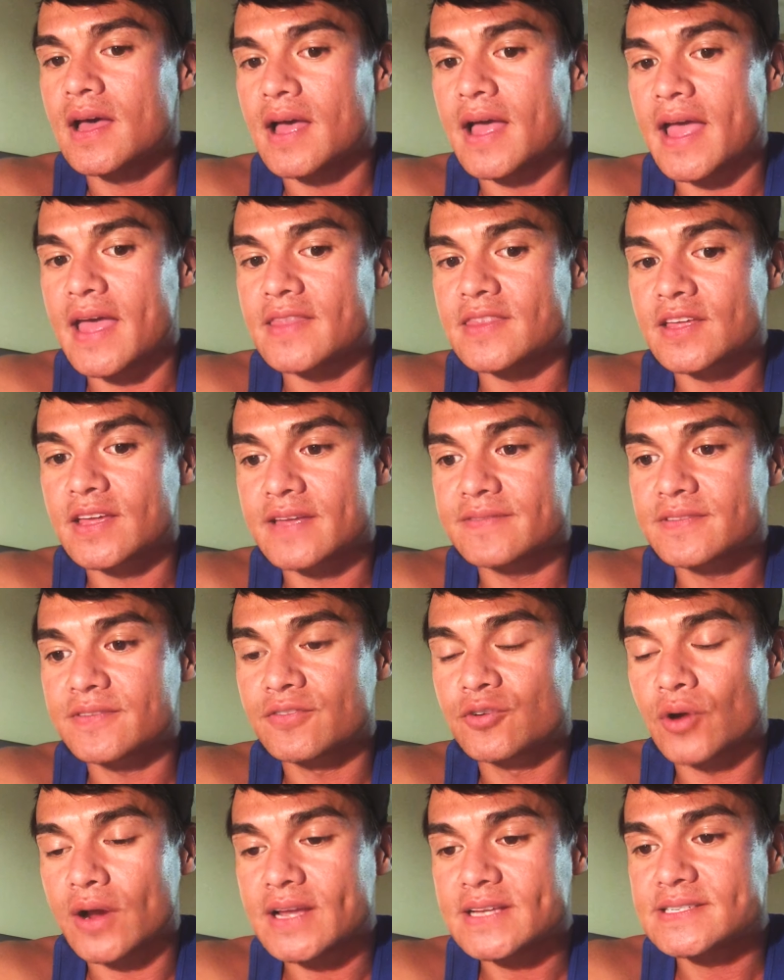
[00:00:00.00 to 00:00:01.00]
and the gift
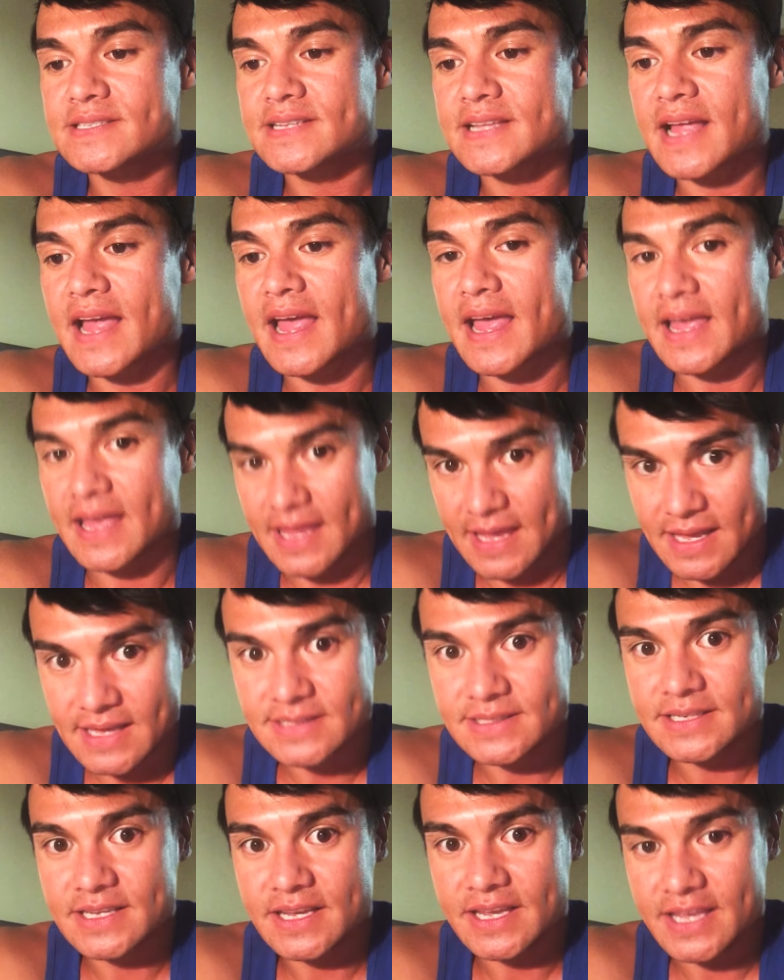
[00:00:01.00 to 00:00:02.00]
of grace
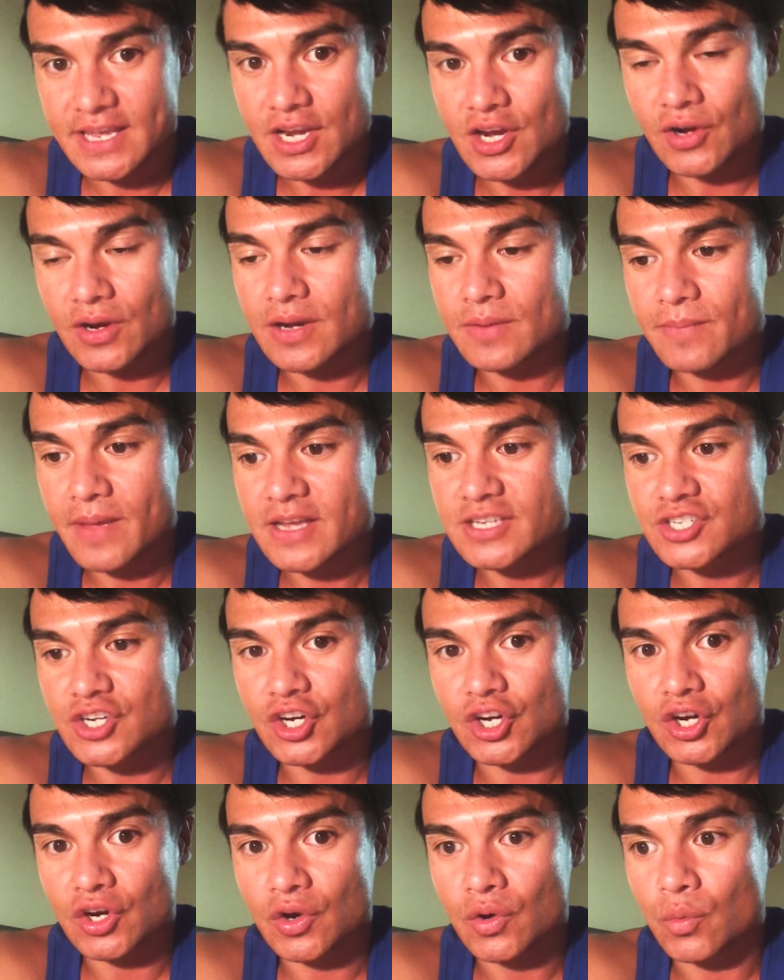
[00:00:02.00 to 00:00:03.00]
is here in
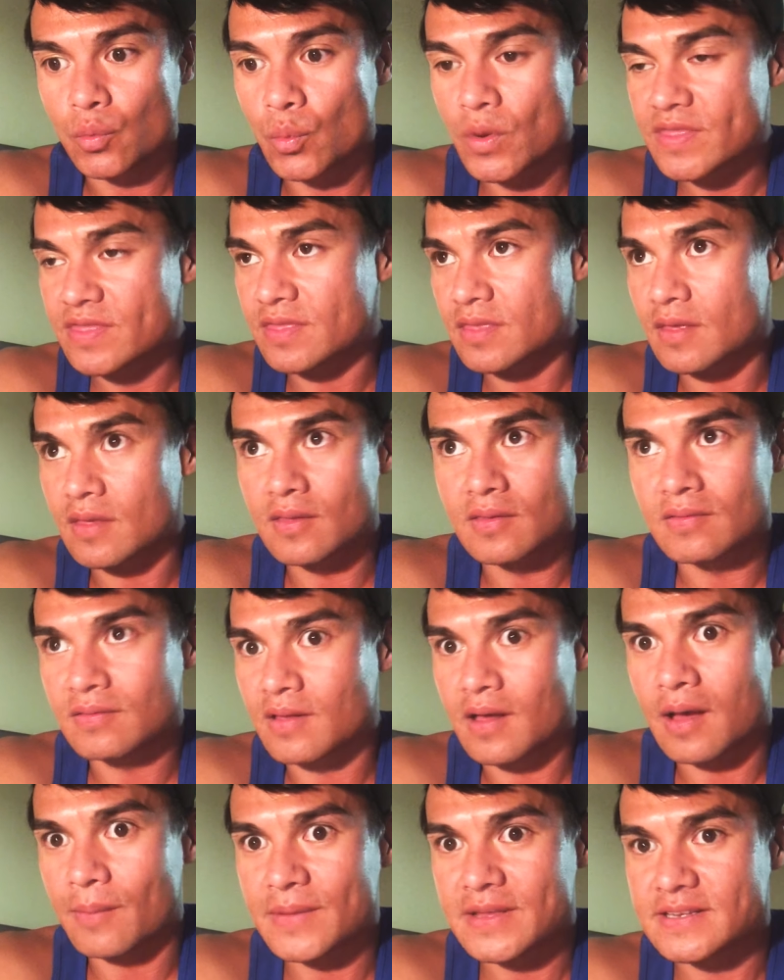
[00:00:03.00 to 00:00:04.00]
measure with
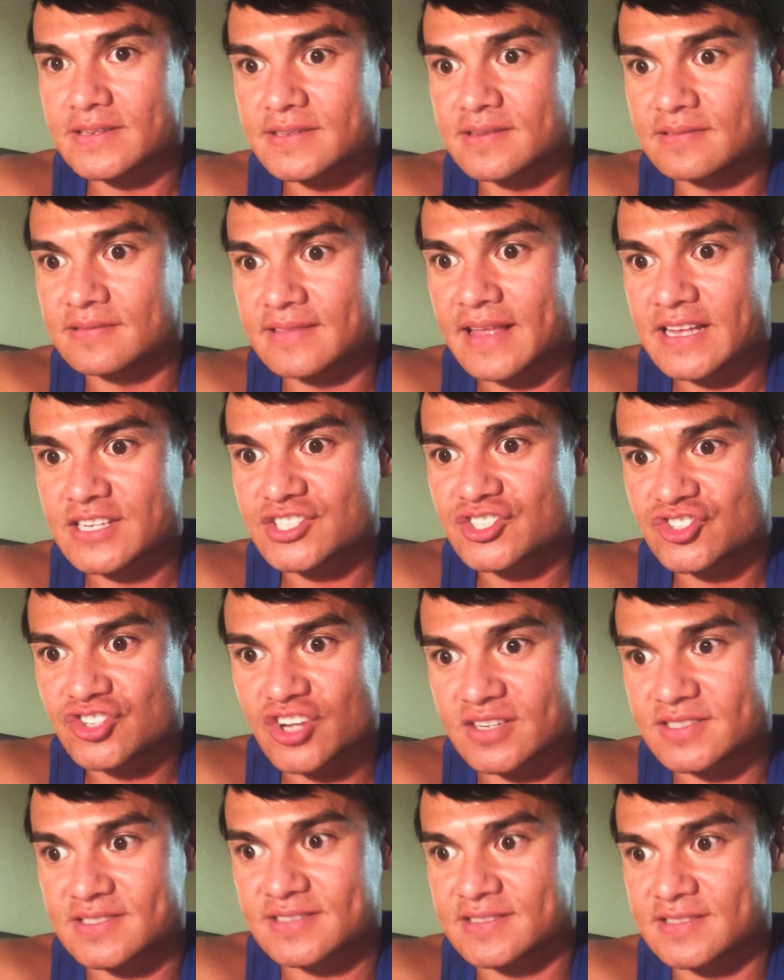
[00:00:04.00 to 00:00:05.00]
I mean, that's
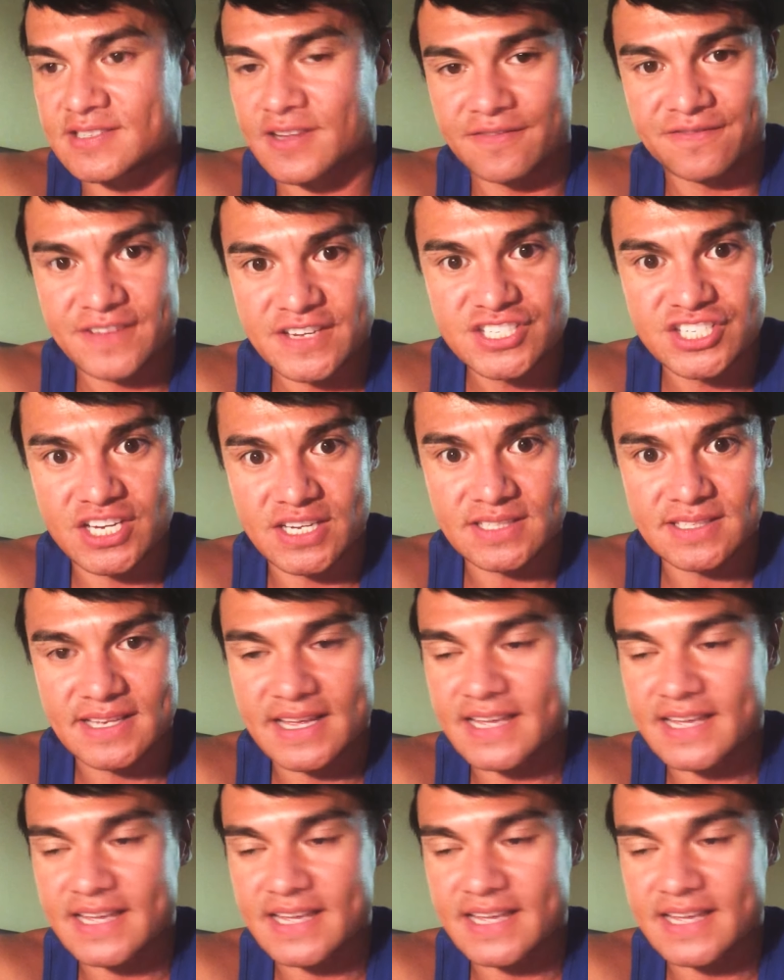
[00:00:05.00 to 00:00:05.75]
just sufficient.